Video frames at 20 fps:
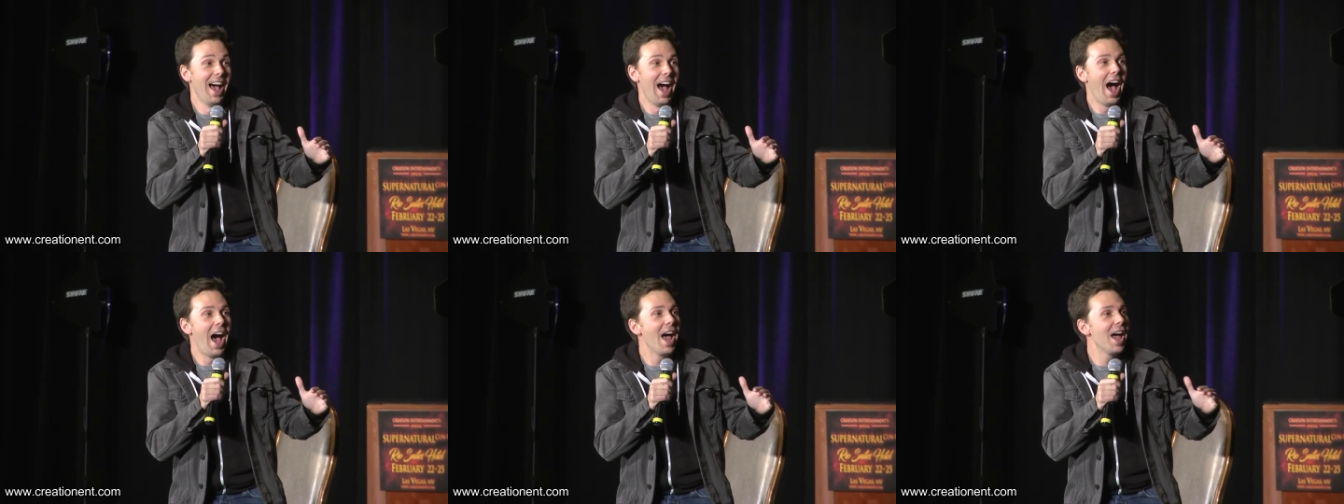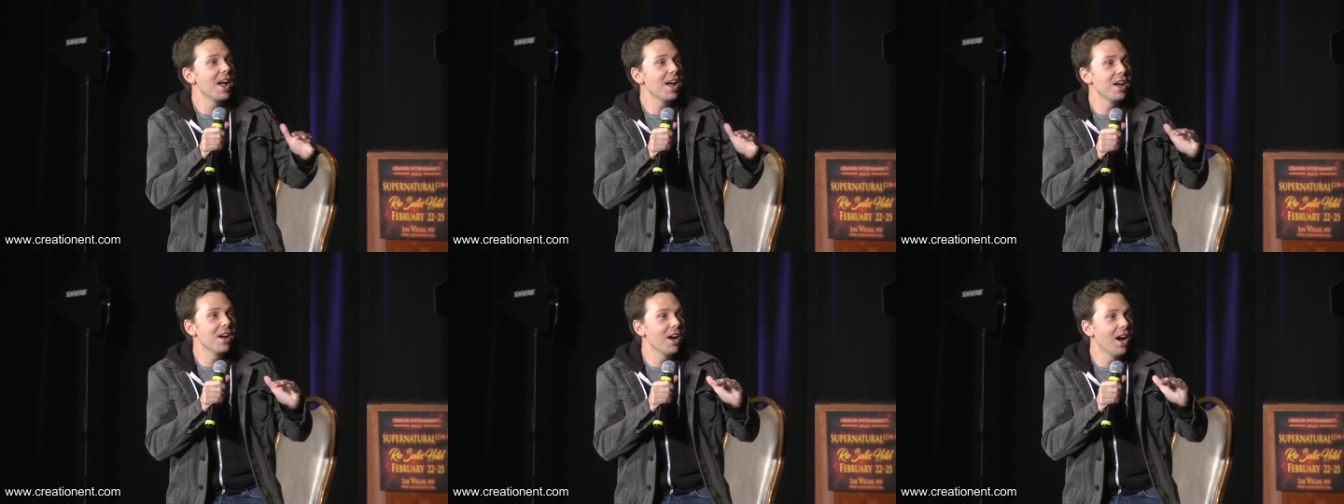
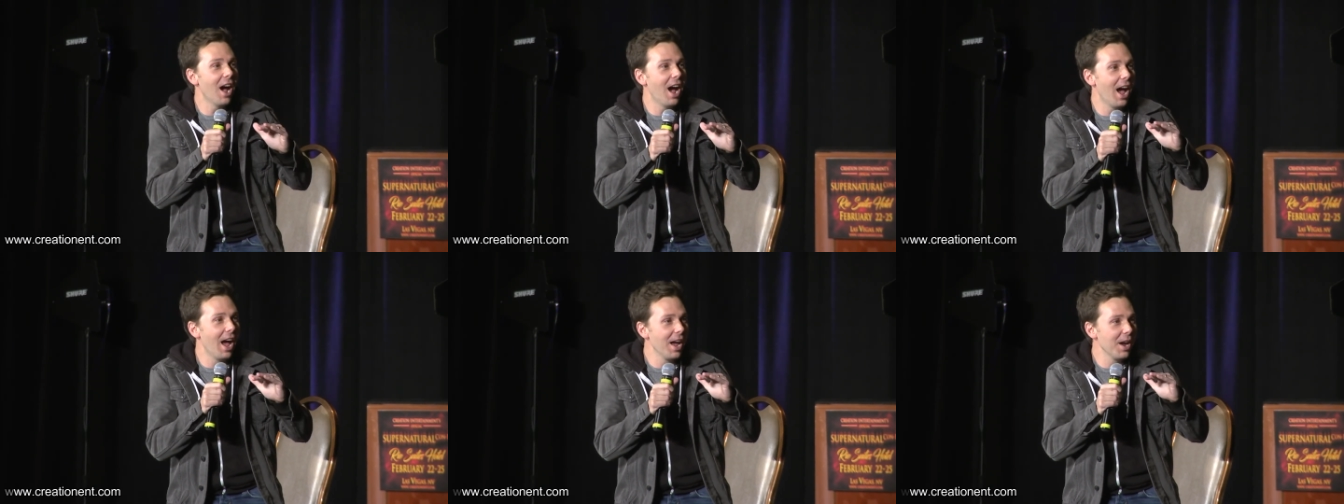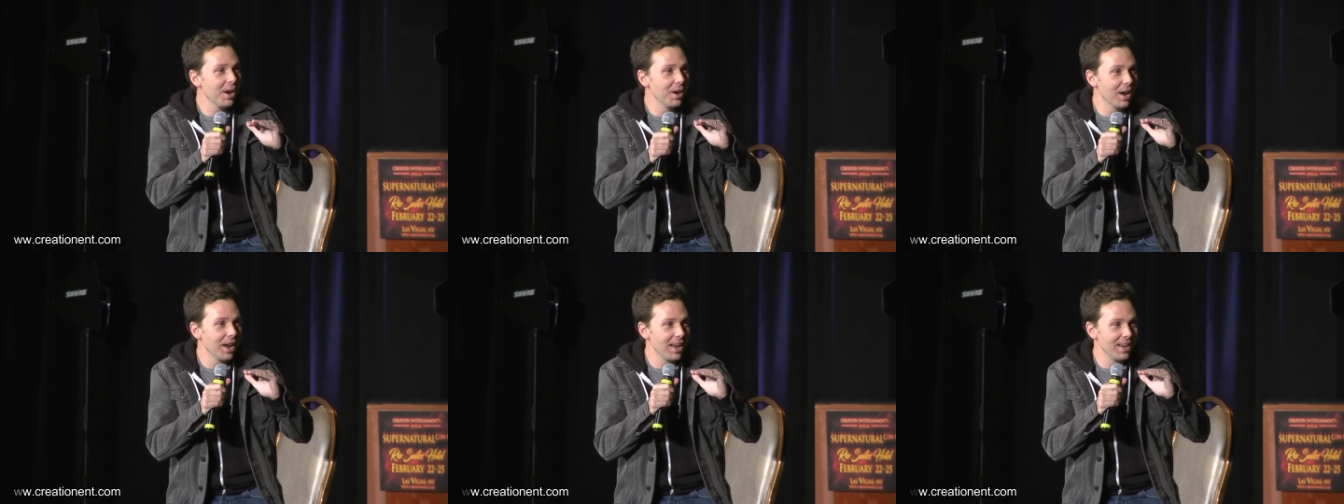I,
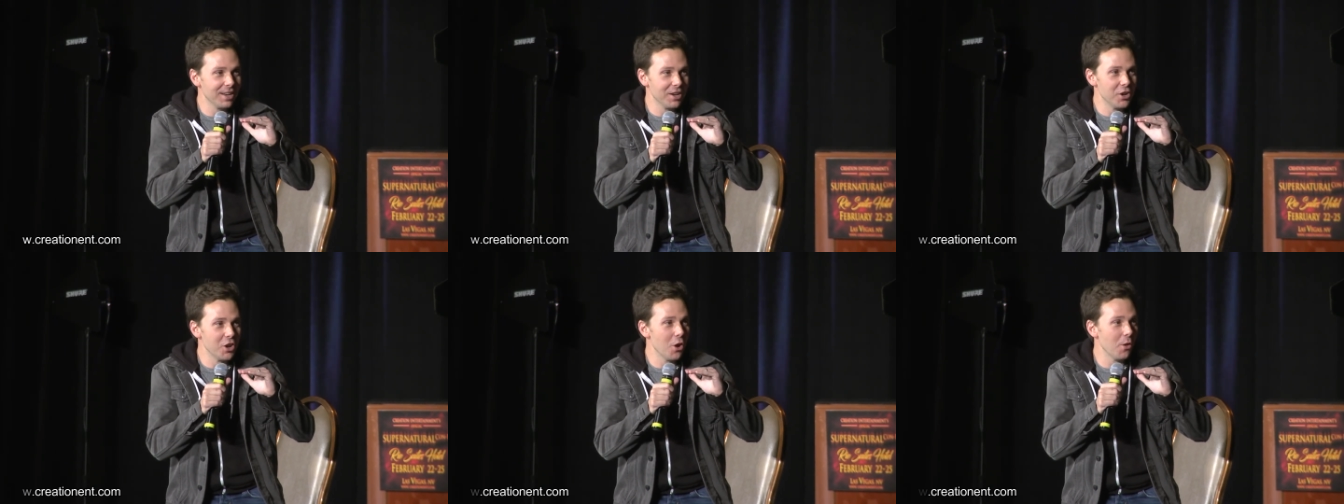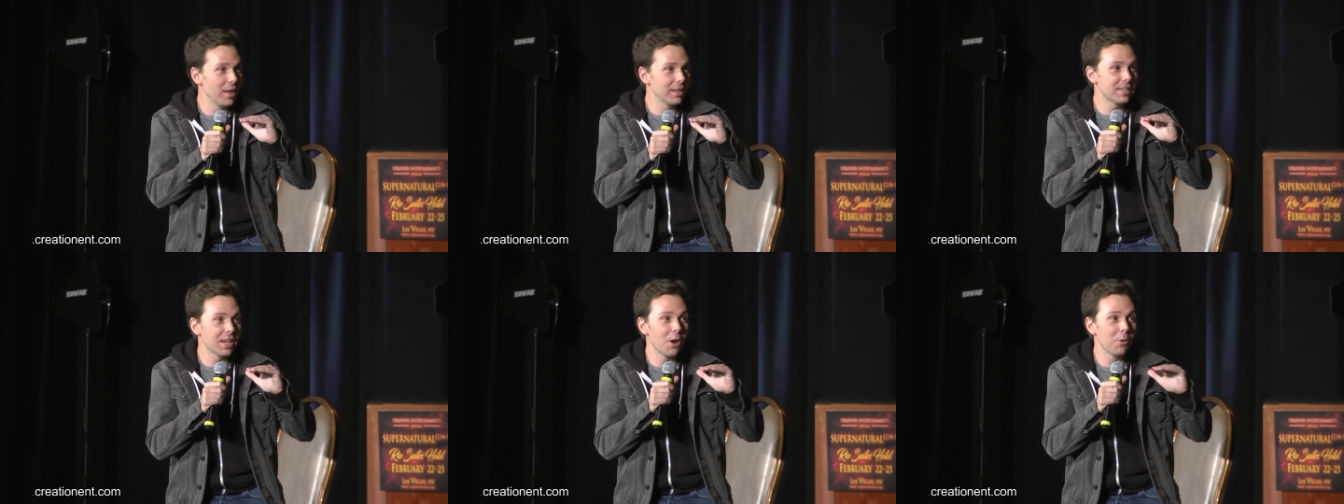I, I didn't know
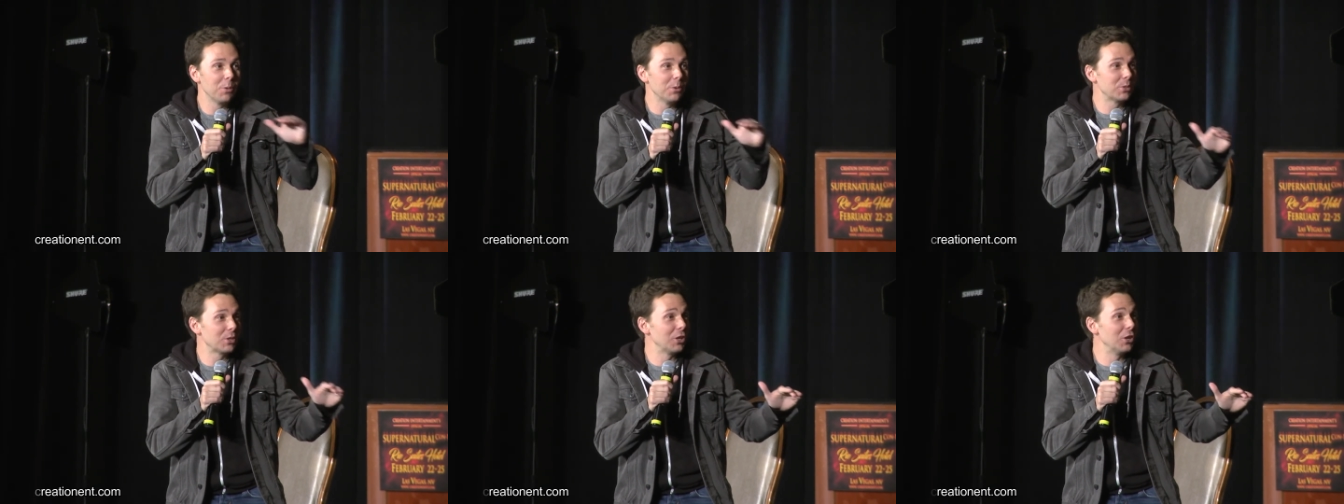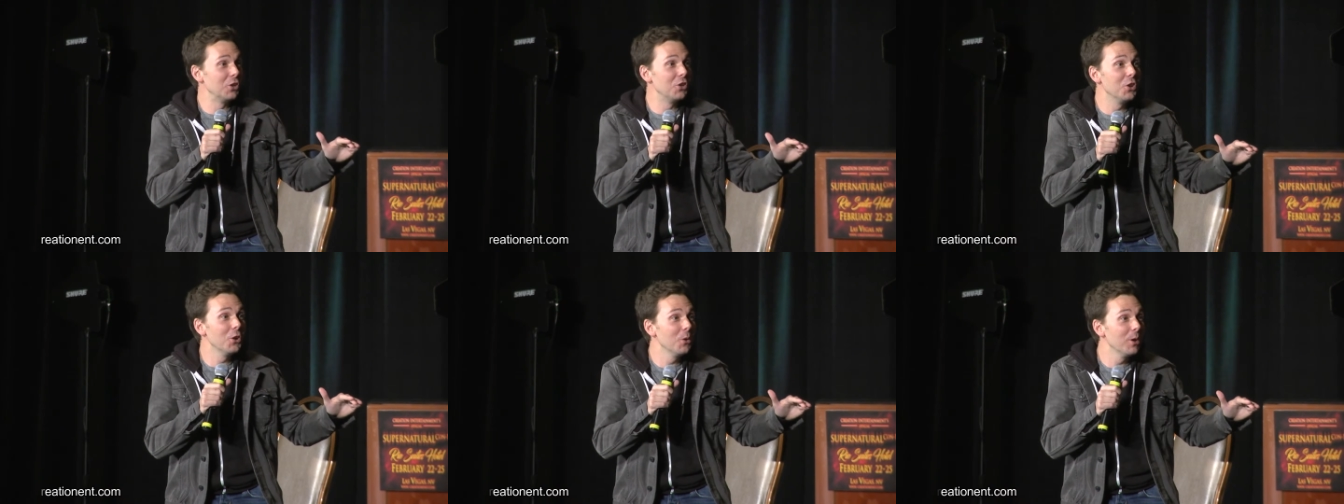that's how he was
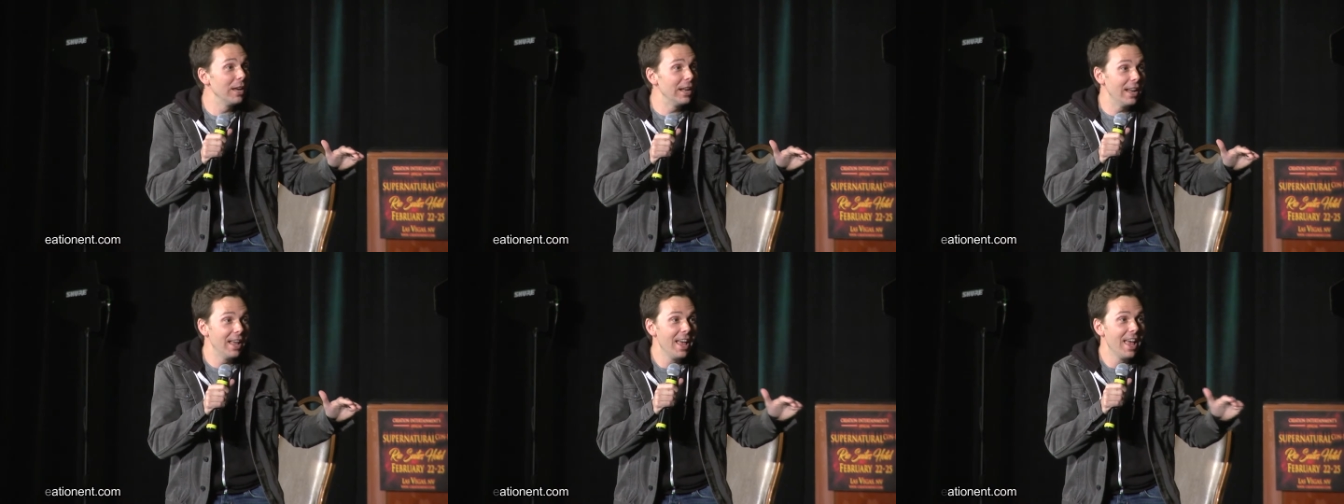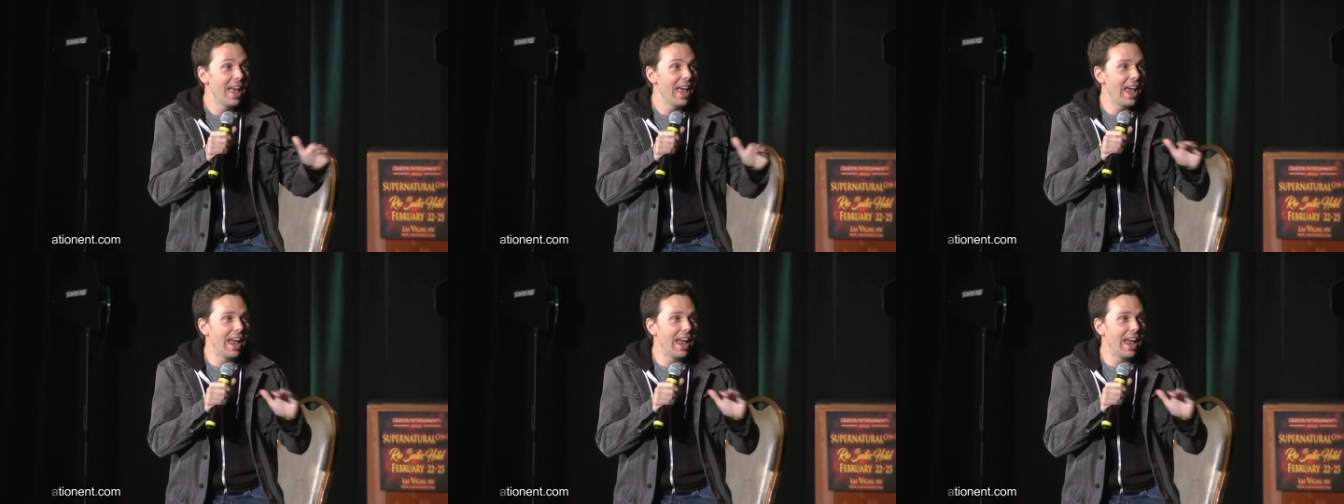going to do it,